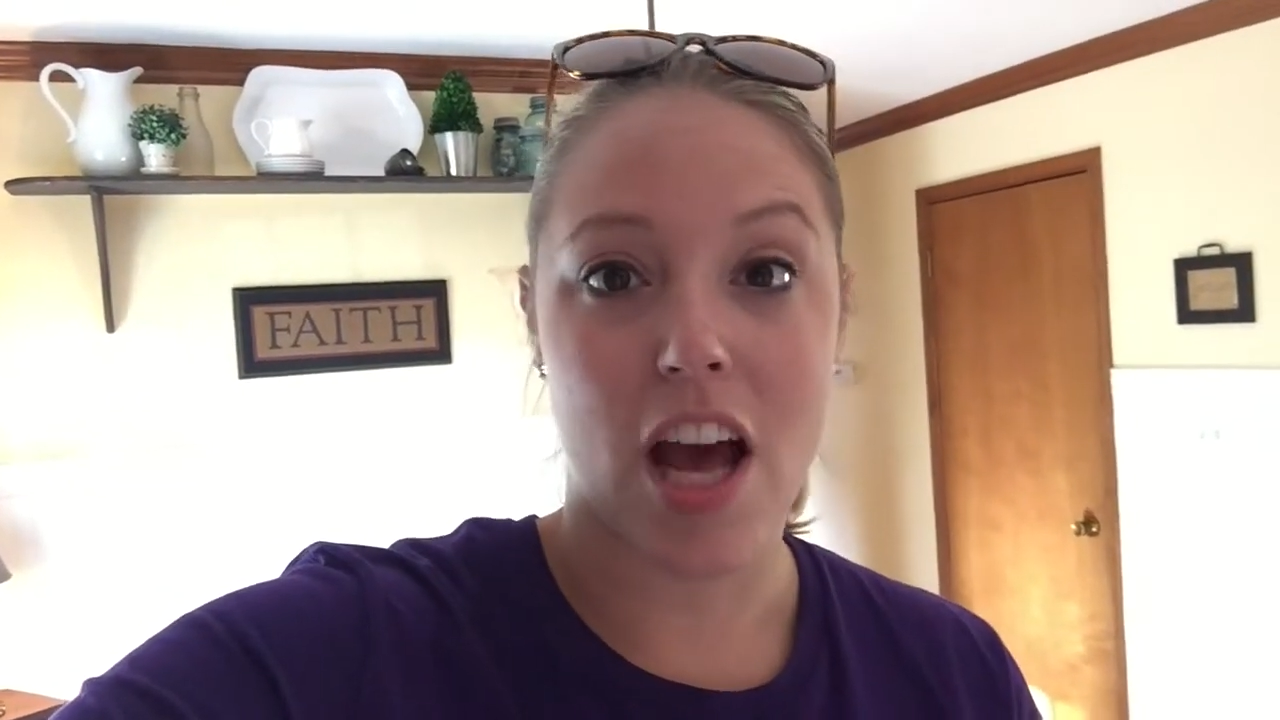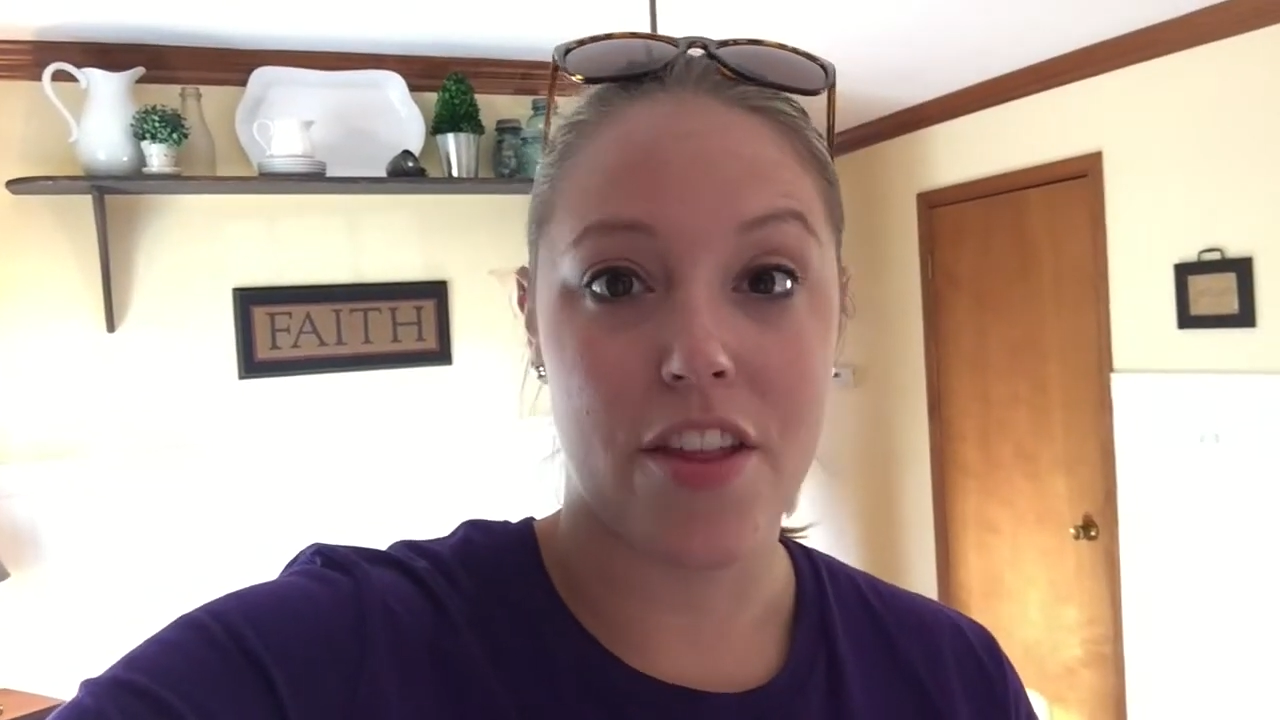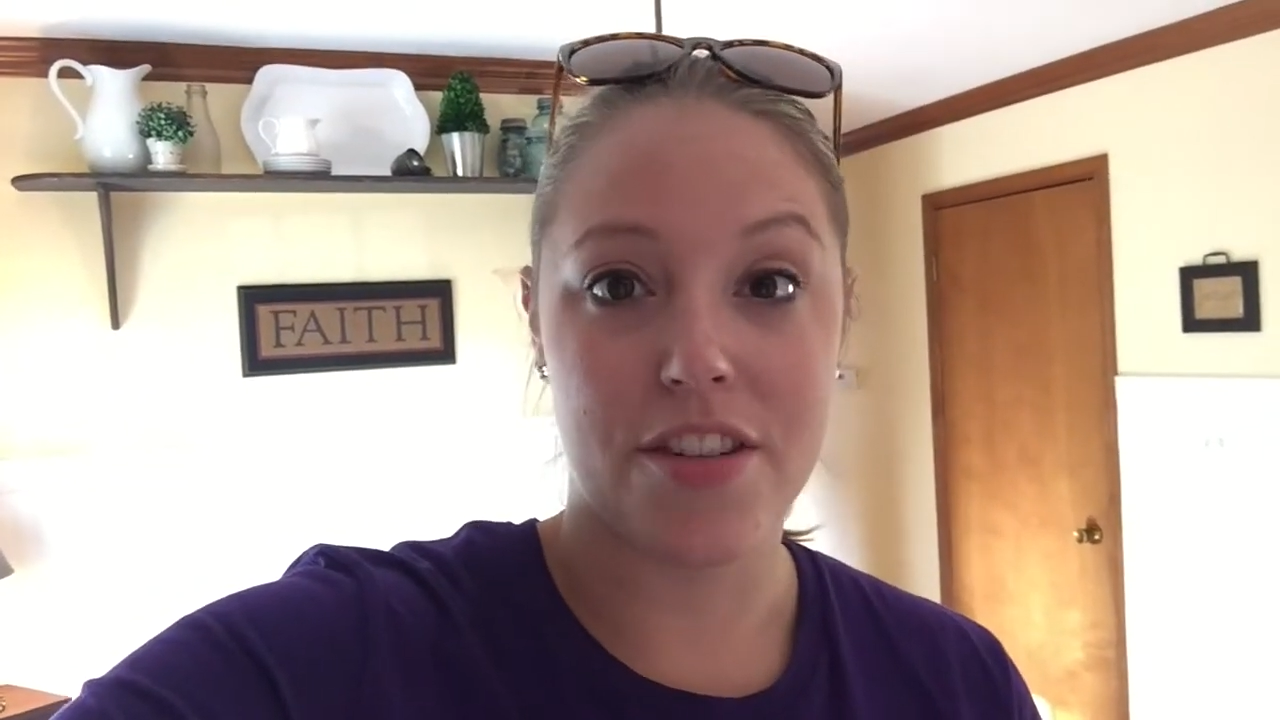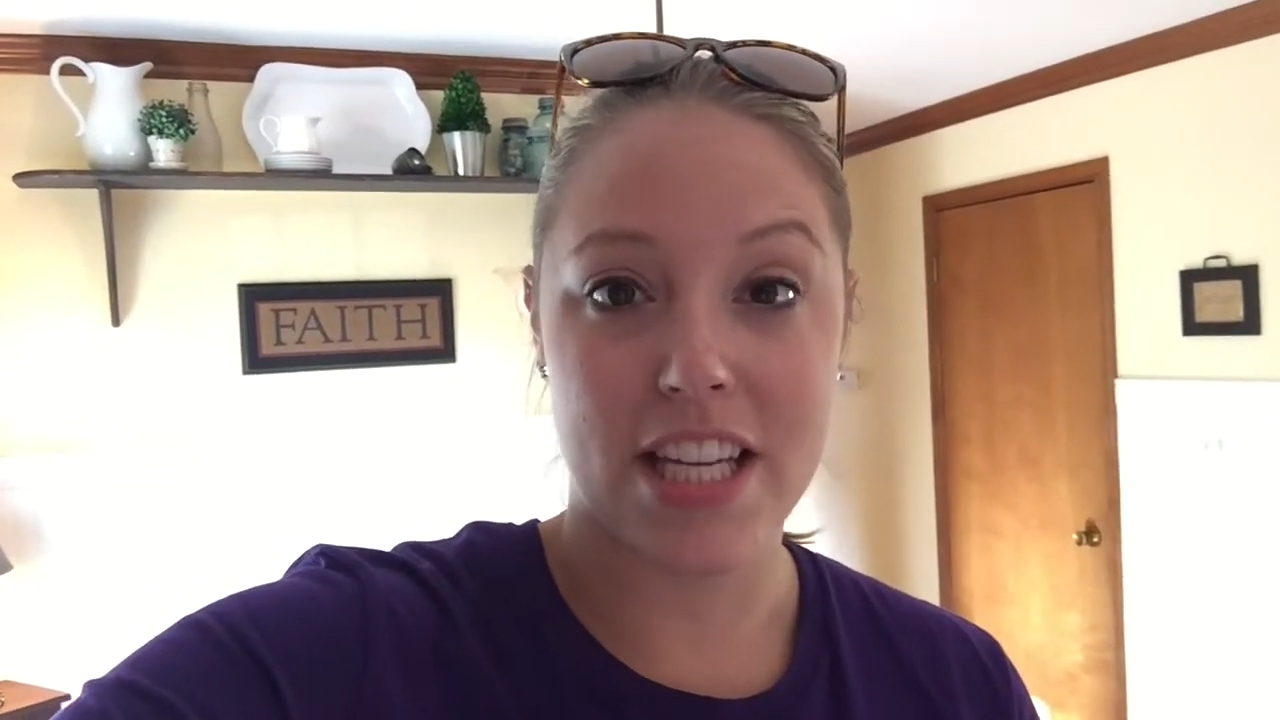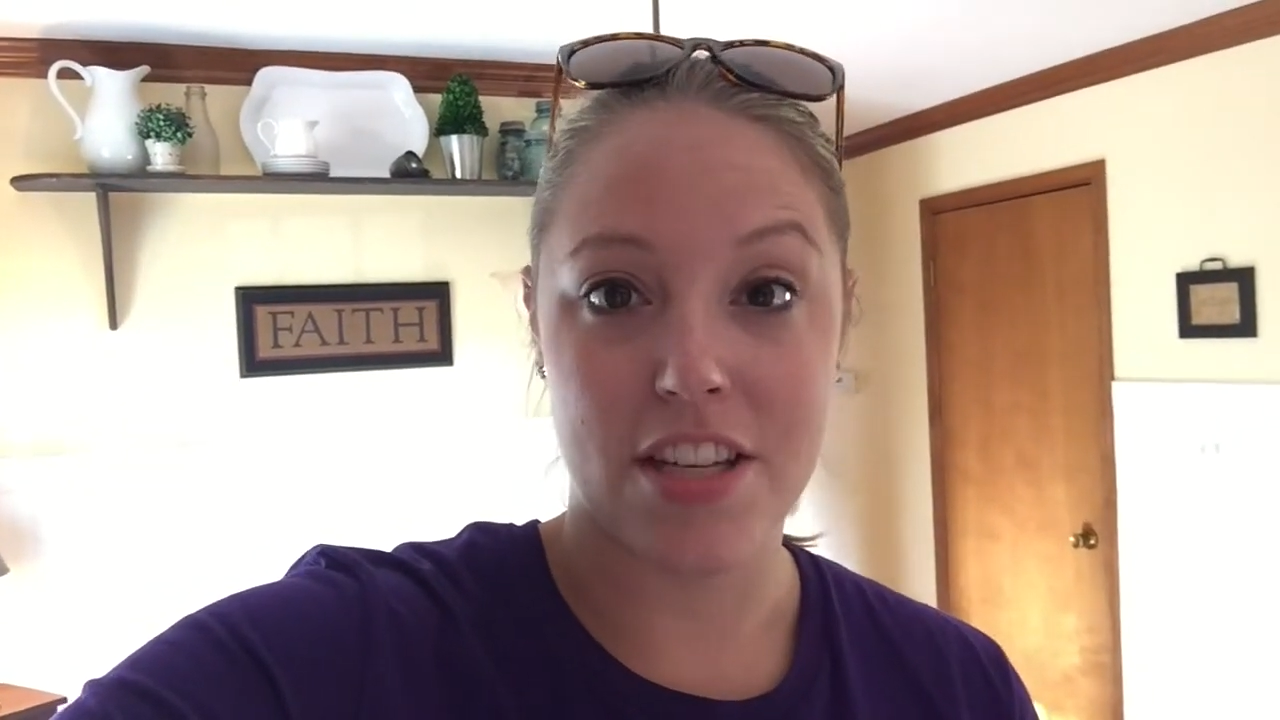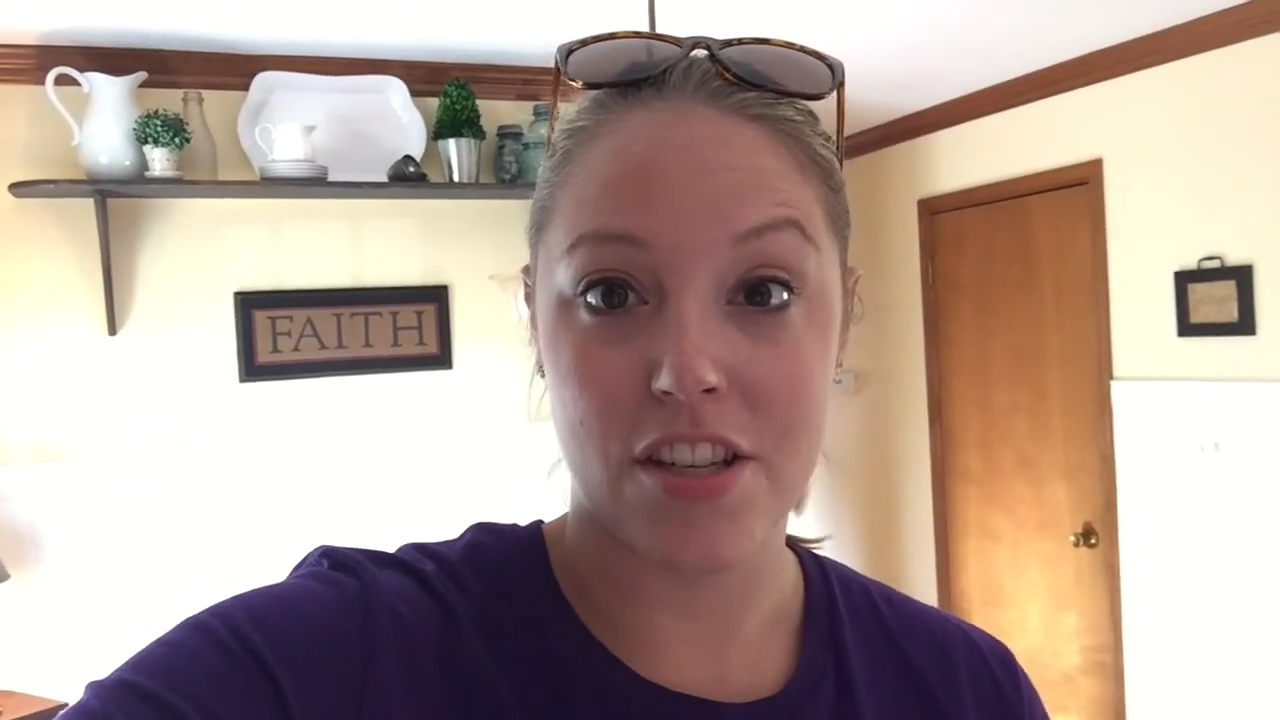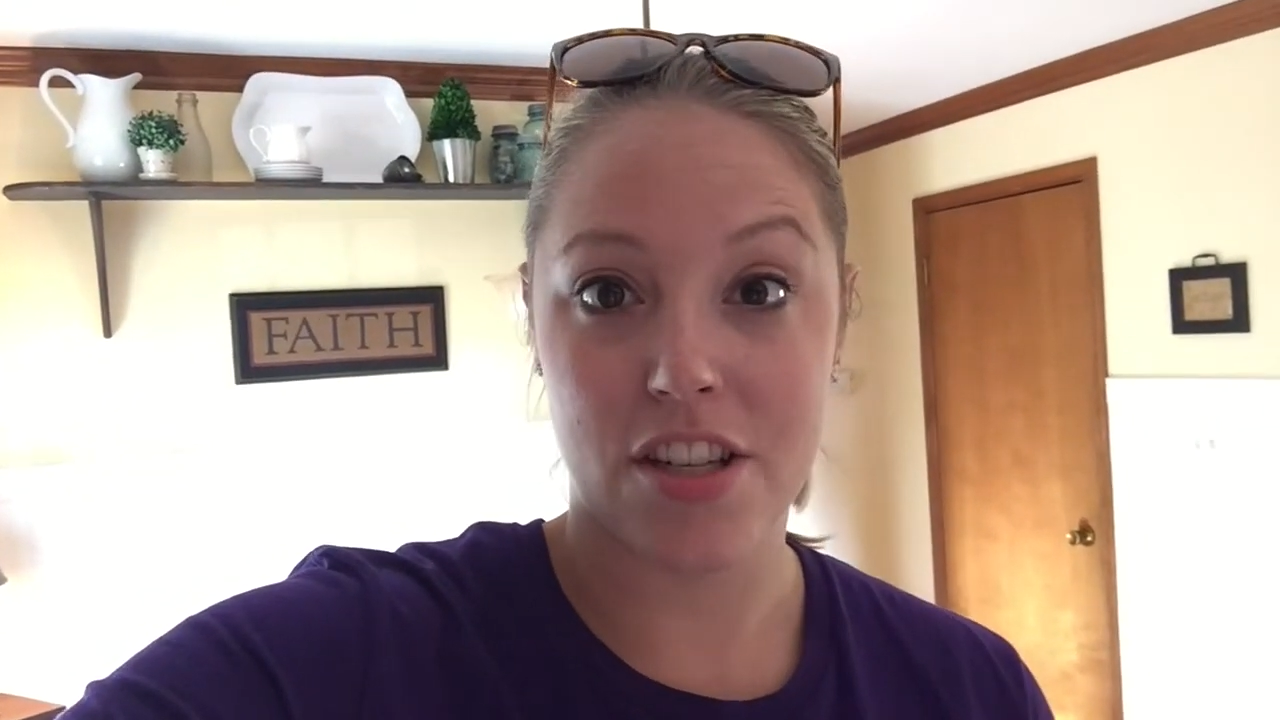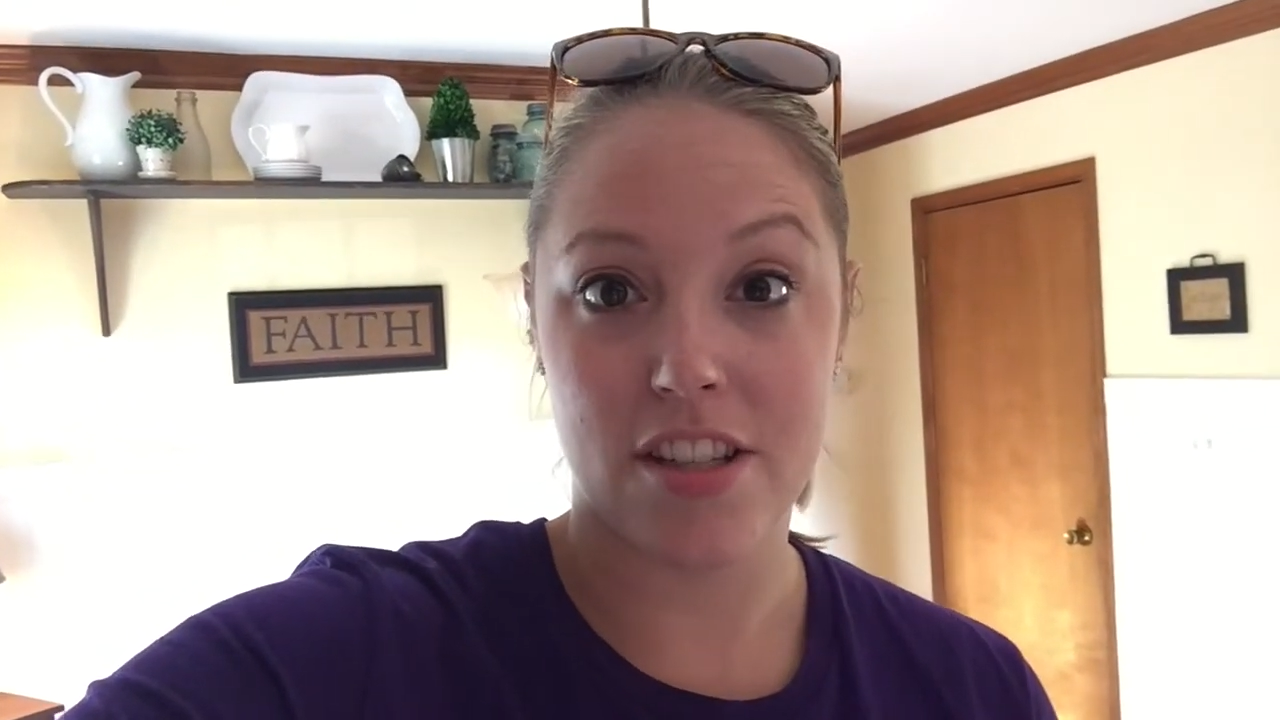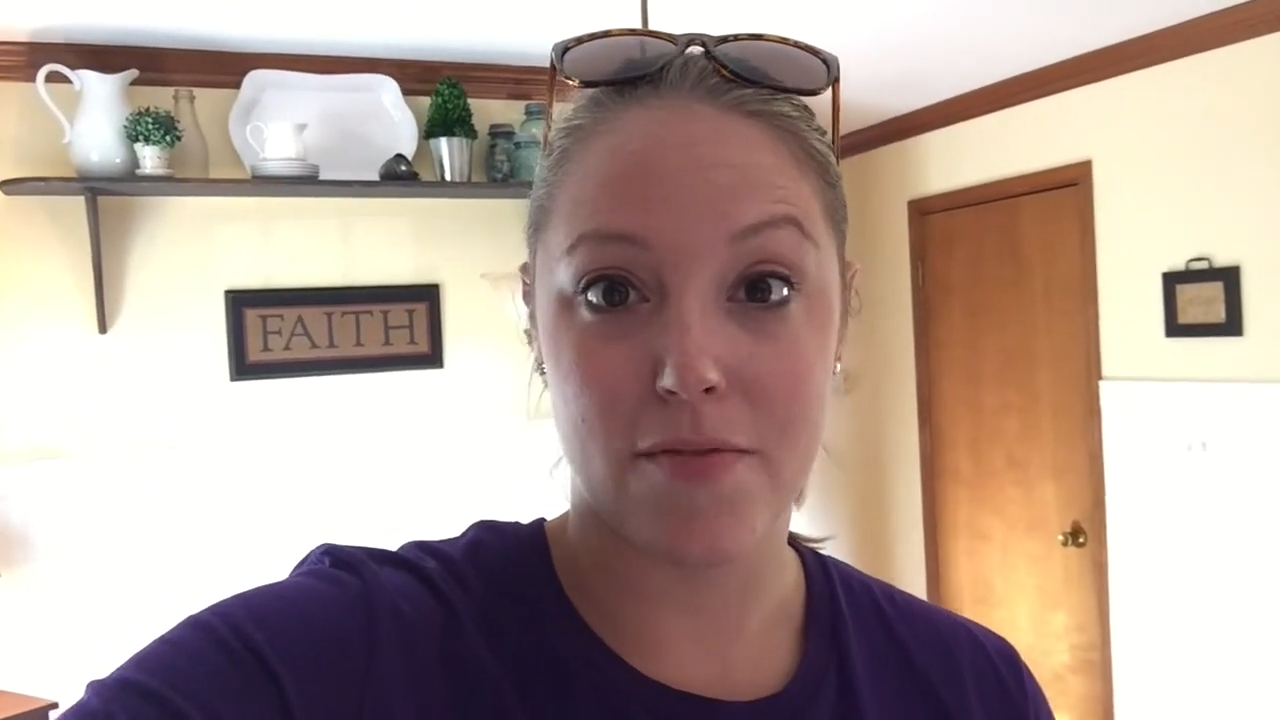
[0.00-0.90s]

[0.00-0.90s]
other t-shirts